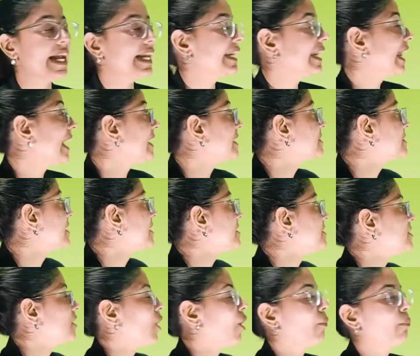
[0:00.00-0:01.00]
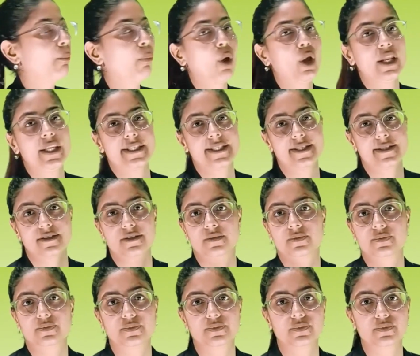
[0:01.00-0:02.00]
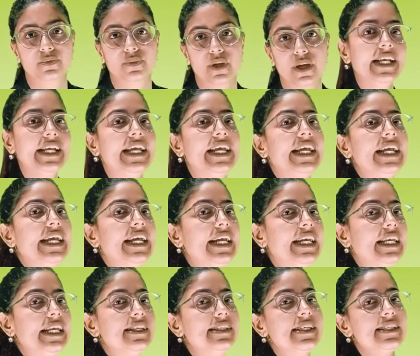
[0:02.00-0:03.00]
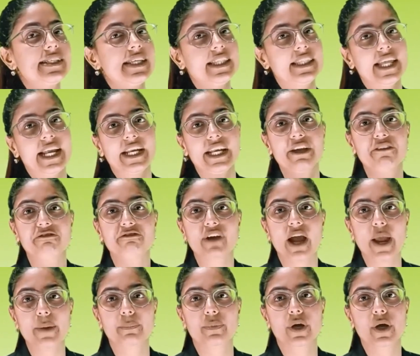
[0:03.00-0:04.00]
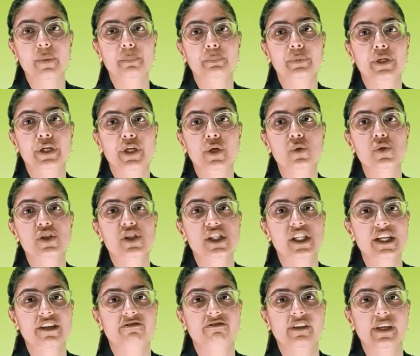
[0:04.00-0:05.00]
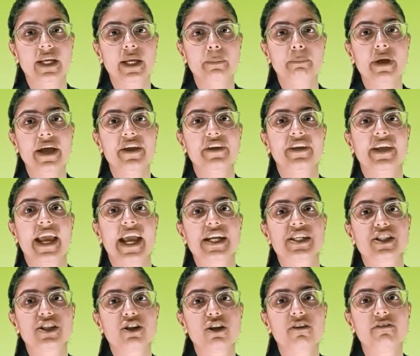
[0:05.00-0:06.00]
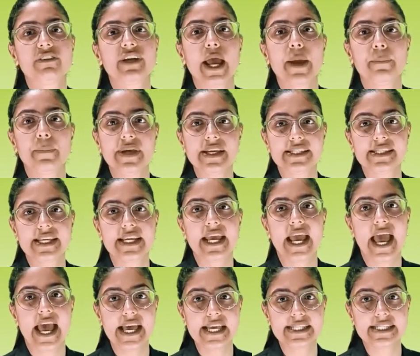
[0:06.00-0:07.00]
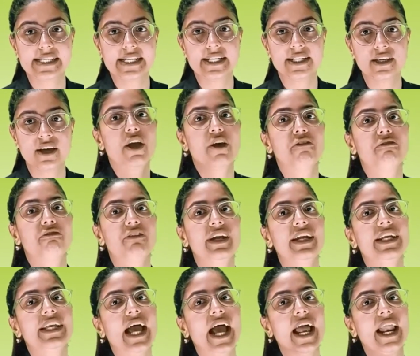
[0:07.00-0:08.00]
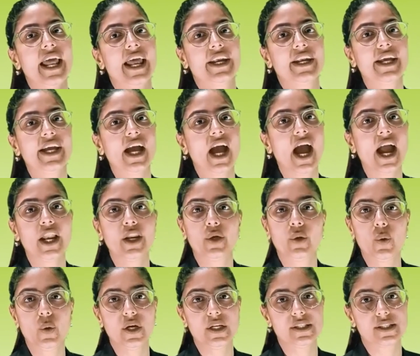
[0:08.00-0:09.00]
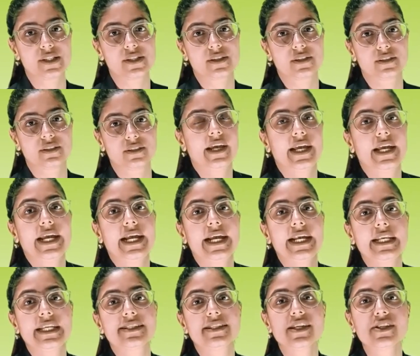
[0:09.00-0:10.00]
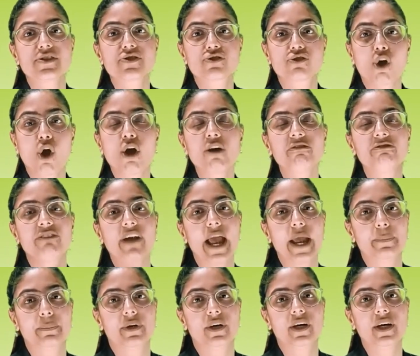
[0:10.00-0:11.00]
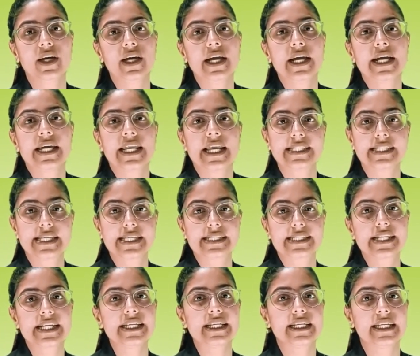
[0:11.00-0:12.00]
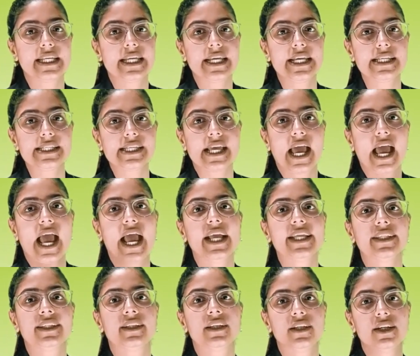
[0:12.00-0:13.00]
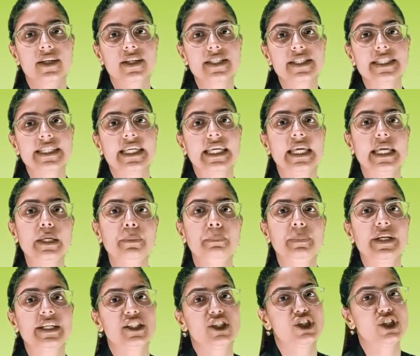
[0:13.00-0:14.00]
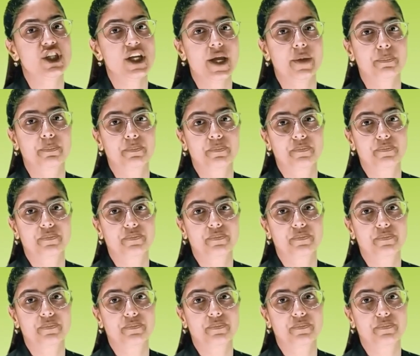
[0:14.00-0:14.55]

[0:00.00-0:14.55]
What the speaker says: Next is polyester. It is a synthetic fiber produced chiefly by reaction of dibasic acid with diuretic alcohols. It is a strong fiber, resistant crease and thus keep its shape.